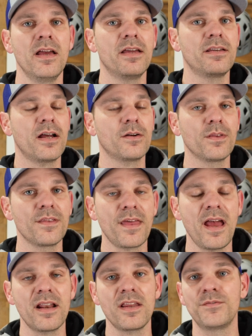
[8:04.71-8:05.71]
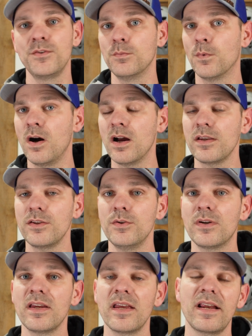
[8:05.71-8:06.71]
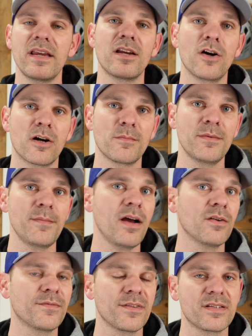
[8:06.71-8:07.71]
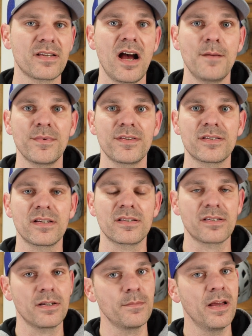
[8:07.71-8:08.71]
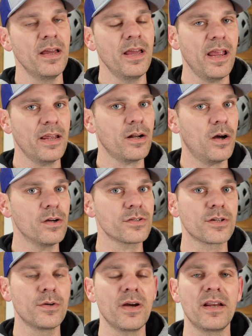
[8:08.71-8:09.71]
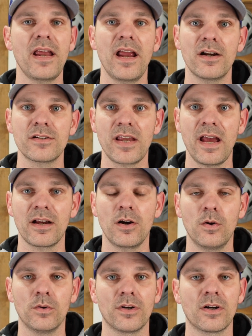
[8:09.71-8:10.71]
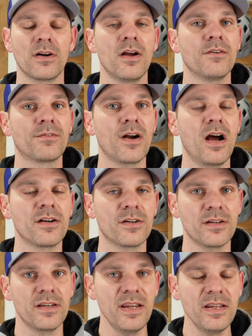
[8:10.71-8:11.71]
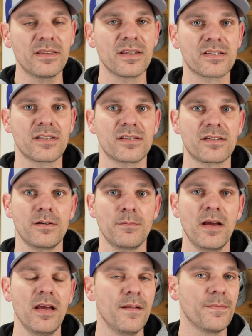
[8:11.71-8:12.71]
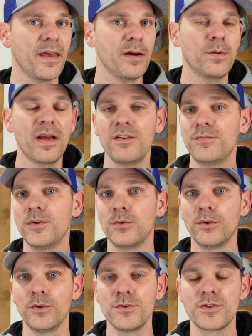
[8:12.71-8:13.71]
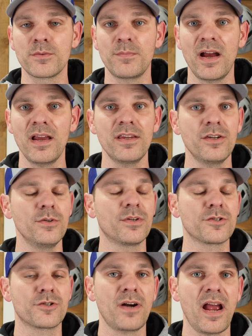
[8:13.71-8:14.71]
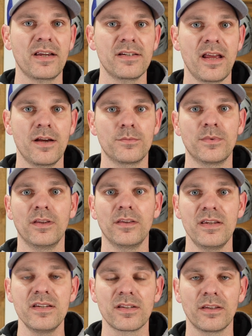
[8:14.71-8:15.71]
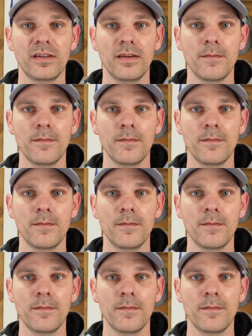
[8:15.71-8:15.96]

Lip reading: And not only that, if you want, you can get a Garmin mount for the top of the system and also an AirTag holder for underneath the system. That way, if you lose your bike, you can track it down real easily.